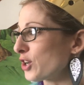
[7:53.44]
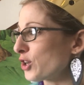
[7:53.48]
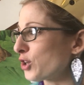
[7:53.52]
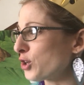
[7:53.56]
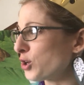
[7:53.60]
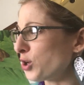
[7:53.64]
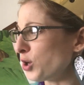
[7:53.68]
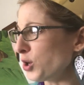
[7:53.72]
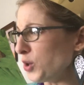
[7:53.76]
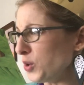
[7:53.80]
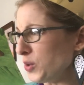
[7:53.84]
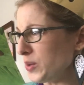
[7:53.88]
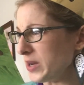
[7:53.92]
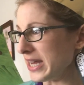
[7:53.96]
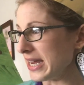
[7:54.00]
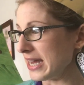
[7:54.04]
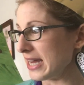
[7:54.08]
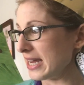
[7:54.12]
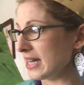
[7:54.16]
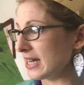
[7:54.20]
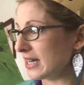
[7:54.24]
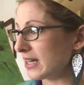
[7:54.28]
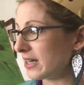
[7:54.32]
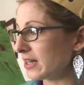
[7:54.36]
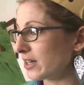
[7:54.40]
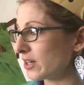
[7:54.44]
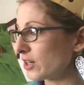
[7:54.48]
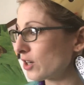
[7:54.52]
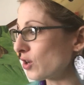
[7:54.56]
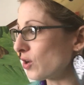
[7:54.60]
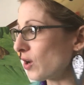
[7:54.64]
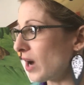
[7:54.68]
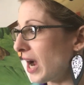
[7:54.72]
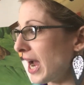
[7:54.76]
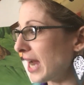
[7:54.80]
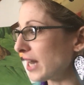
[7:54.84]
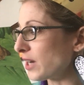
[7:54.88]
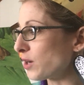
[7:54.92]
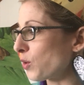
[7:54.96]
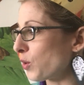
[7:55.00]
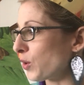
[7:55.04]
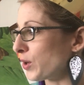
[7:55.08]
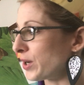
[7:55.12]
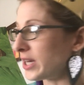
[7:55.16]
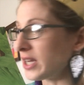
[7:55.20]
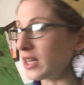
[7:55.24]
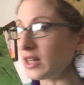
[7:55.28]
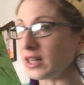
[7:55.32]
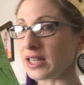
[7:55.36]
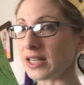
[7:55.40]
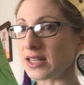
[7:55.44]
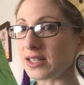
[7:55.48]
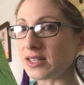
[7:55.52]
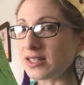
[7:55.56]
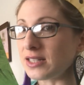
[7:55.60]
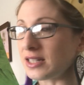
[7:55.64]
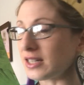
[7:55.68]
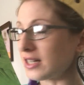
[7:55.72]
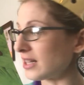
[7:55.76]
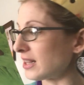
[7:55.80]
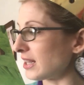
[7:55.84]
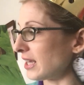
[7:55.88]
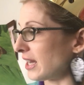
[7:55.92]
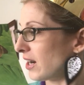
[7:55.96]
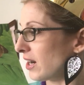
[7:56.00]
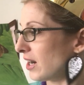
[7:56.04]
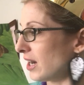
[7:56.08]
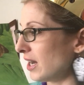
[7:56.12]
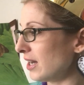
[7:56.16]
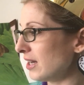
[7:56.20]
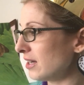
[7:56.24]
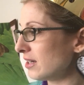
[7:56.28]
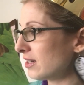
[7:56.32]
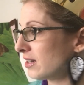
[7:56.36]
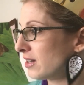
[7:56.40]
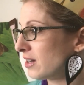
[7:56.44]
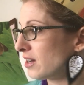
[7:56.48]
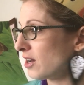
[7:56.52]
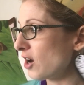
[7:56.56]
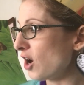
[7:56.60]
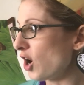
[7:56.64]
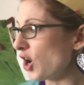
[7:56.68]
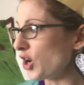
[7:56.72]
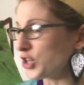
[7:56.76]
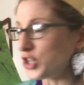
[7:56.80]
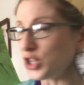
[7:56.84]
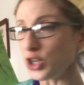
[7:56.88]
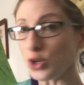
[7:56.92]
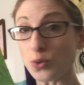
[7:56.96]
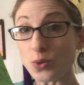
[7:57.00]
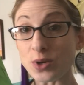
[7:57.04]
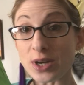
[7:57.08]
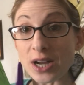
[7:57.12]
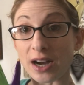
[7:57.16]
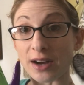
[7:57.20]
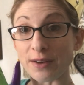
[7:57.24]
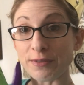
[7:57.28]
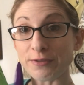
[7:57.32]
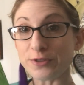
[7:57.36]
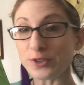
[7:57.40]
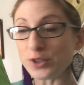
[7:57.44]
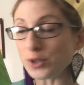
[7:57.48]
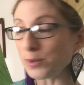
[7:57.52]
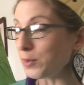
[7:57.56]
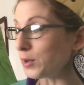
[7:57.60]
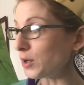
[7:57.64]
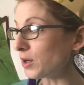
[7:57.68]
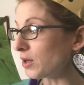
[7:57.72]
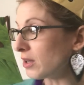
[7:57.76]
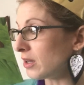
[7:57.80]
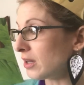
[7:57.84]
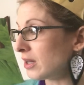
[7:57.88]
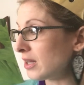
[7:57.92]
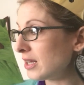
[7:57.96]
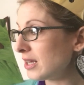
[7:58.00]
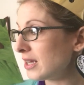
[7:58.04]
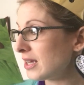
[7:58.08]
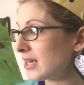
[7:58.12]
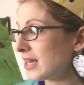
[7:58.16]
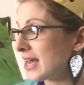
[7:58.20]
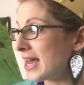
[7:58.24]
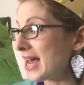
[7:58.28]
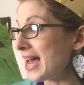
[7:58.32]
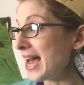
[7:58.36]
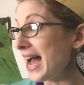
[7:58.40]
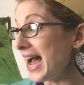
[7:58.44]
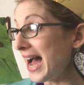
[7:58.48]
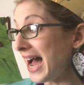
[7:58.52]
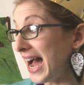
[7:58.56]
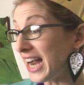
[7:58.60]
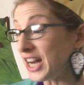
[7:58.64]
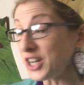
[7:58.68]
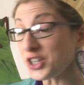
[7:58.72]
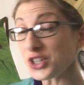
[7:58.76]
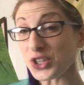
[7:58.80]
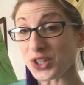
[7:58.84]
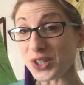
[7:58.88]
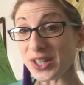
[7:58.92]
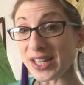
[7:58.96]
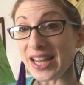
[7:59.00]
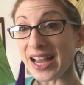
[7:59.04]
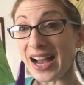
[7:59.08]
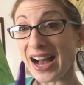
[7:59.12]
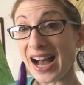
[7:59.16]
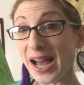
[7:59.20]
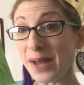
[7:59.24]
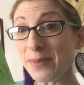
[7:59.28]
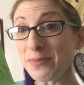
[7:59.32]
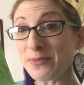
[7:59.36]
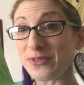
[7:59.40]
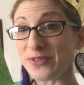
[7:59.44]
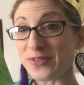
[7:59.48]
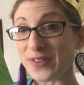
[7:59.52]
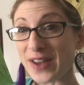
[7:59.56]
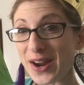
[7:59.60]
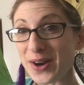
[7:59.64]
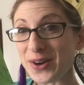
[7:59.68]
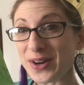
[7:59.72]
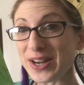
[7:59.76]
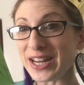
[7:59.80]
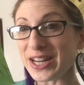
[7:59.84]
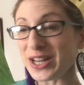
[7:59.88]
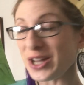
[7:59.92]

"Cooey!" cried Cornelius to Clara. "Are you comfortable?" "Actually, I'm very